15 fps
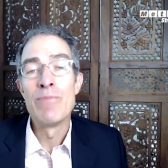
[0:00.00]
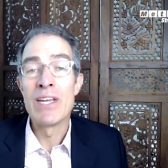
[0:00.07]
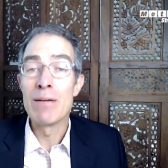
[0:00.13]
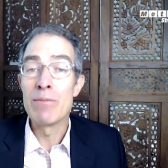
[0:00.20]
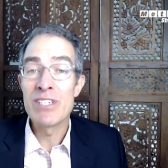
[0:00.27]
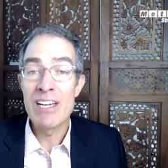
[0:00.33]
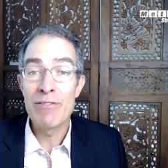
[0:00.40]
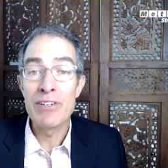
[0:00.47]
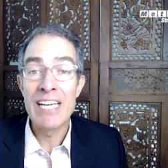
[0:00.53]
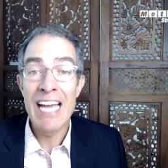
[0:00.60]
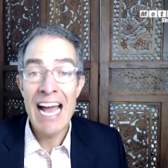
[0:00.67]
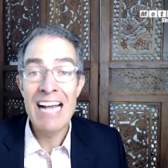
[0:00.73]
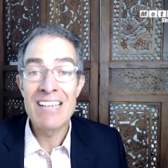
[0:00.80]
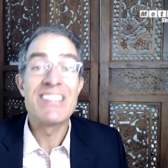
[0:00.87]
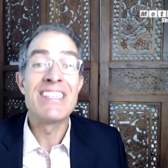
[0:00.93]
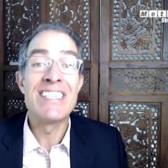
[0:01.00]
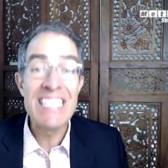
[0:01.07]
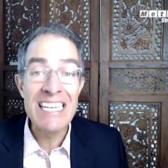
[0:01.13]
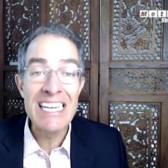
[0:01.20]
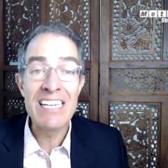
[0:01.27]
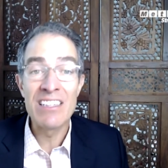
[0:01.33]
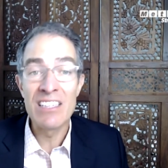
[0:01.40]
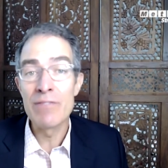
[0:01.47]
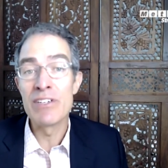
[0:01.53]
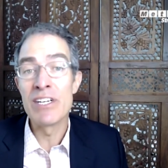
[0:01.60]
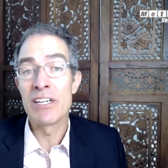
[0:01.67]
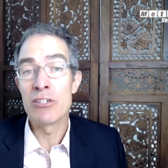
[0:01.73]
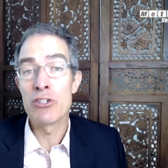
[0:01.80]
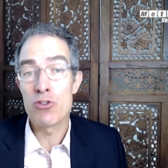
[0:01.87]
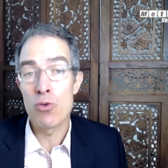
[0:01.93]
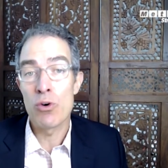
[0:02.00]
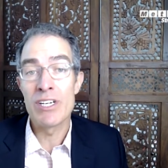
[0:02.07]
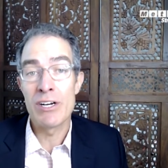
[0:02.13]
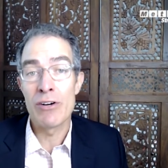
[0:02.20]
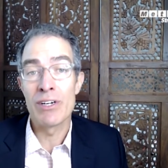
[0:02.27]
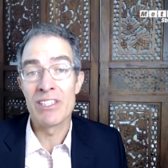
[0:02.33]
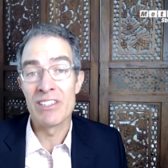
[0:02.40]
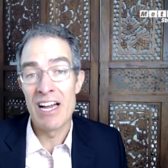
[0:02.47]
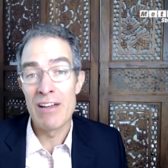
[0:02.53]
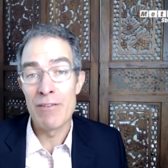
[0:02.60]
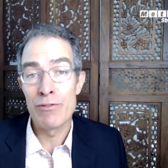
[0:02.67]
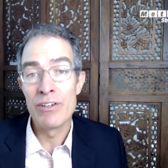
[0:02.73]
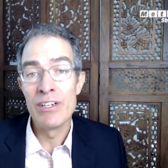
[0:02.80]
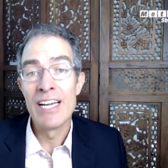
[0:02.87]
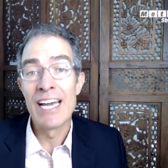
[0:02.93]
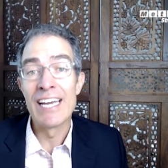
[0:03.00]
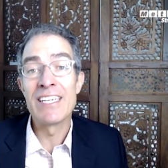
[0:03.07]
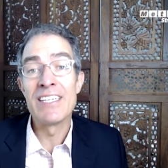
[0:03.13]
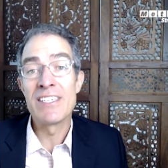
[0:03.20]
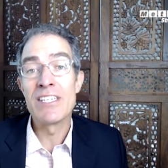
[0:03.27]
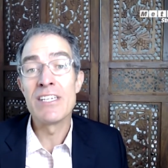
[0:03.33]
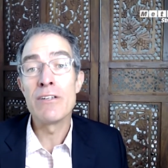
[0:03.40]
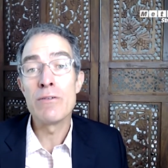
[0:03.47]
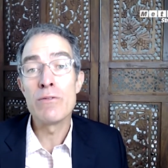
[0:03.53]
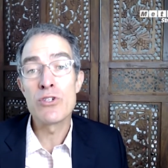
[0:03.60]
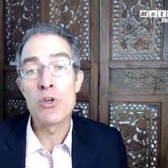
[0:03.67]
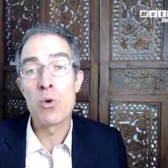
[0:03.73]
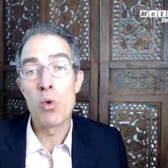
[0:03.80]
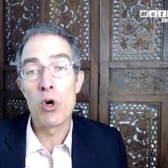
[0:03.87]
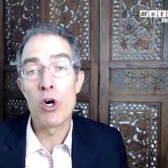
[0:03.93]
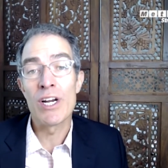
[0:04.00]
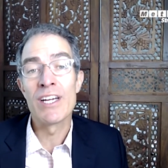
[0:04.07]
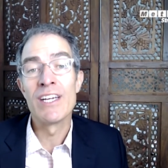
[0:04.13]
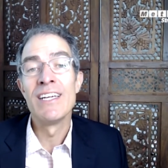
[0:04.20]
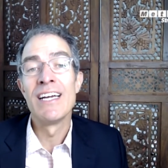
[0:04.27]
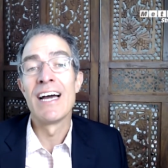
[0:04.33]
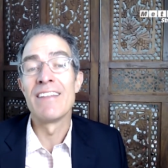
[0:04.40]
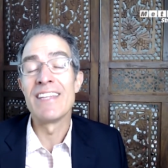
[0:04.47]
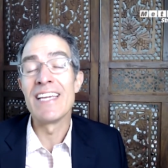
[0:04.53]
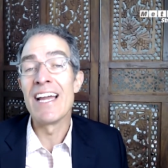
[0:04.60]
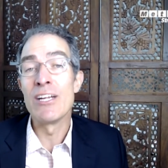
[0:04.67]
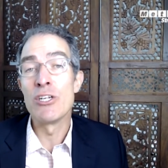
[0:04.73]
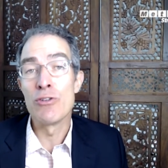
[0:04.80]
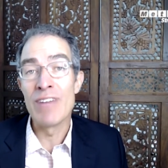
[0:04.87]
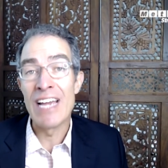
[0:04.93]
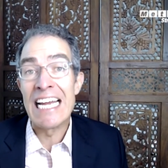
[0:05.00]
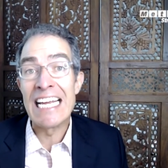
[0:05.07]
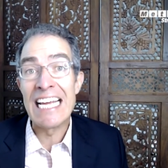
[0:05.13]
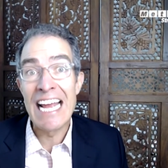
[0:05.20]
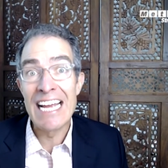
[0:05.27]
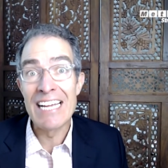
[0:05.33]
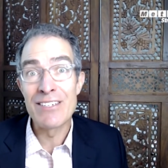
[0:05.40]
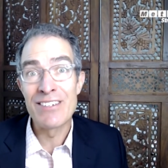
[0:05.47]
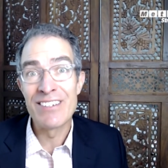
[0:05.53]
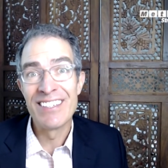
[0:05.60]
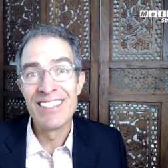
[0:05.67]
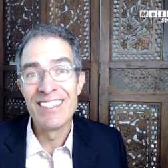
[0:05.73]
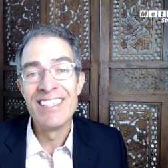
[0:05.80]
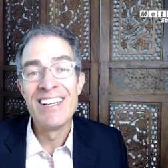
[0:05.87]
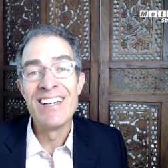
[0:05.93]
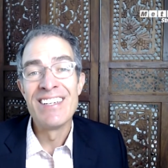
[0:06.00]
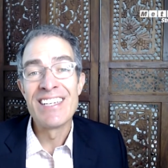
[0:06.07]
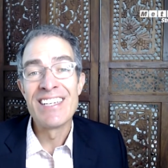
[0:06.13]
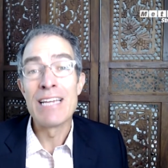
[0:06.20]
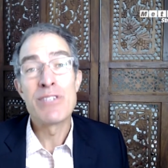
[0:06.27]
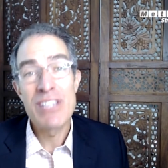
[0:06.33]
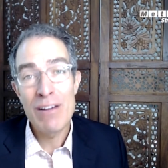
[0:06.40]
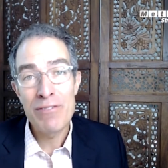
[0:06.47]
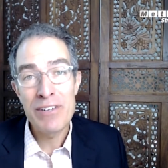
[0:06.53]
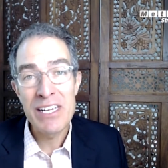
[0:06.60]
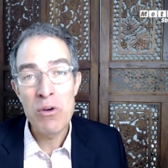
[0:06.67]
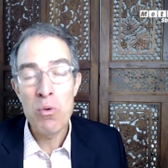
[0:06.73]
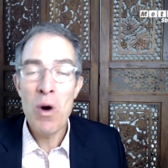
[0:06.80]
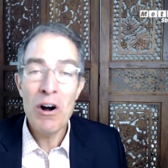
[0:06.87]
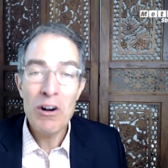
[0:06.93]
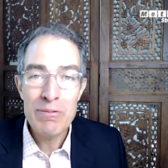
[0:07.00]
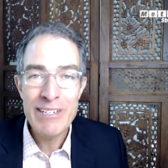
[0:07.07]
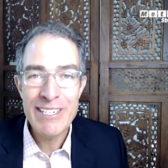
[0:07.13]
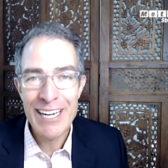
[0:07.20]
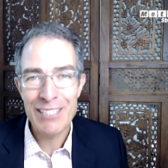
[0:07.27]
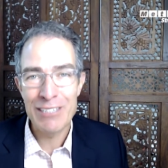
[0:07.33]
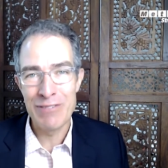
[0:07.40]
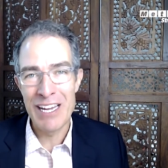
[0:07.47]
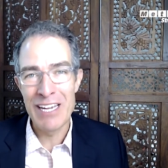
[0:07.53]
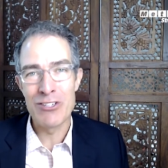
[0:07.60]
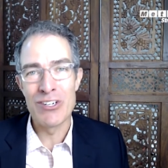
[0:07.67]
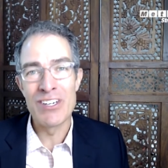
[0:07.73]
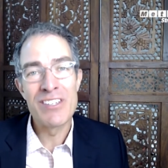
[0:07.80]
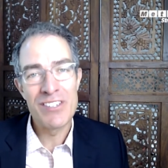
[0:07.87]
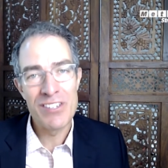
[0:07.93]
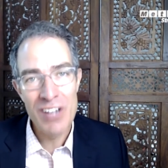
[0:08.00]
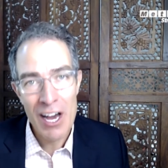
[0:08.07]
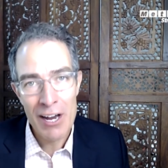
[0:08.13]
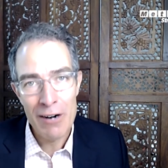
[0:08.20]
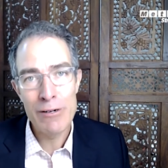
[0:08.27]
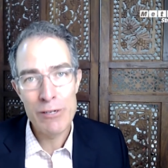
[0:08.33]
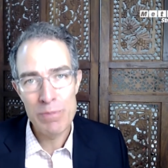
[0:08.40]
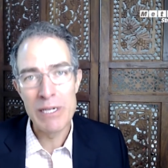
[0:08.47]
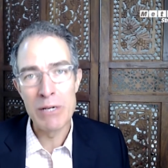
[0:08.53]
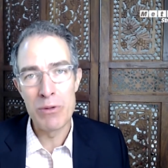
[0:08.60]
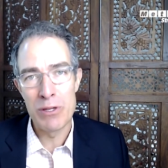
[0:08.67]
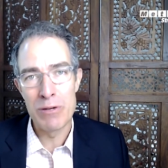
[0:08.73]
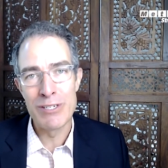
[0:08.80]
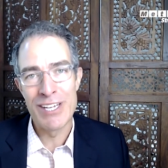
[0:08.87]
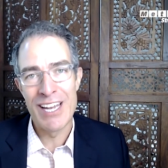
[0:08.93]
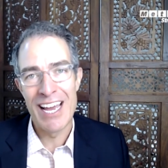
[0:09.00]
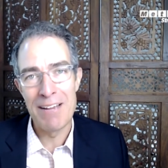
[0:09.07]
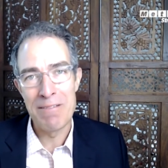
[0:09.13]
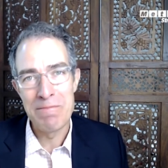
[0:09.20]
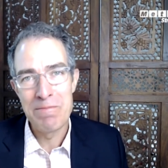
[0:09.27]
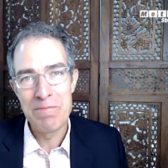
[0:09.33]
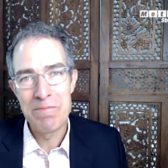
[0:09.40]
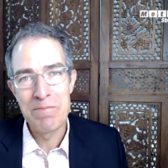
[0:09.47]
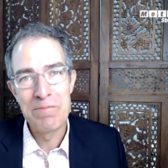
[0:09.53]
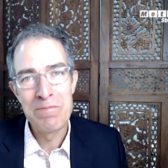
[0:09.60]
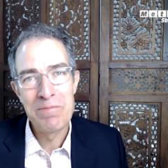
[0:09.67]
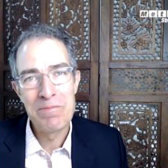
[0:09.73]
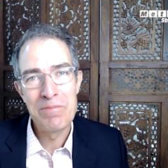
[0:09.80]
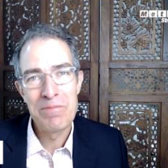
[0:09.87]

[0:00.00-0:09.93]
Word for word: Dame Stephanie has indeed lived an extraordinary life and continues to work at the age of 88. Dame Stephanie, welcome to Technovation. It is an honor to speak with you today. Lovely